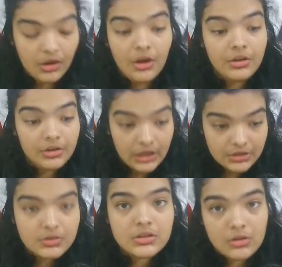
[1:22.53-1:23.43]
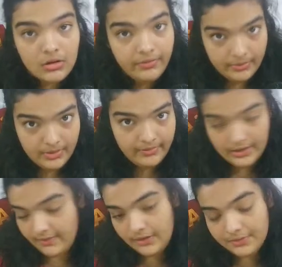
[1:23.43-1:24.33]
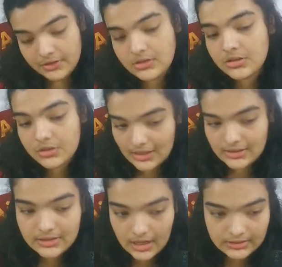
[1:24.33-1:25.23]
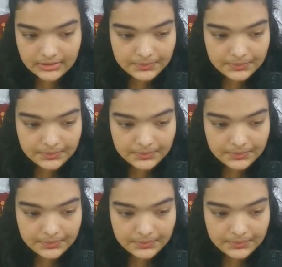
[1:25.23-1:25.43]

you need to install Figma very first to get started.